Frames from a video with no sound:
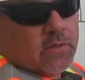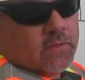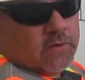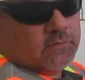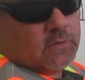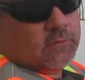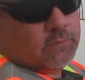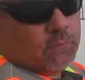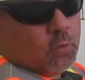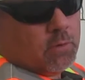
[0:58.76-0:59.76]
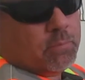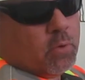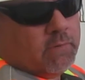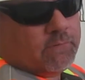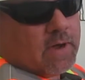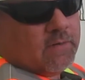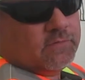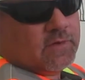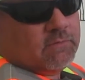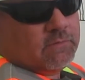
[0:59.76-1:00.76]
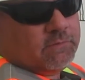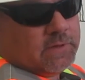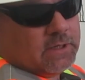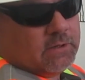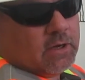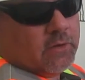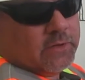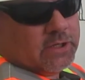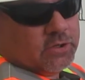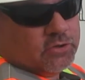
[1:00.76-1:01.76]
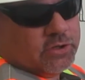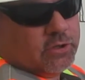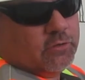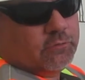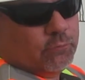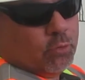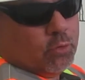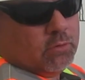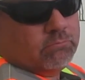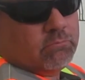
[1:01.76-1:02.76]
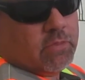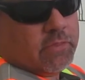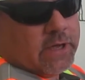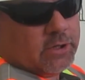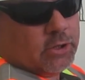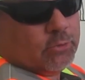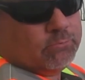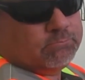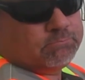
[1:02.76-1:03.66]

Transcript: This is 4.57 feet on the engineer's rule. Thank you.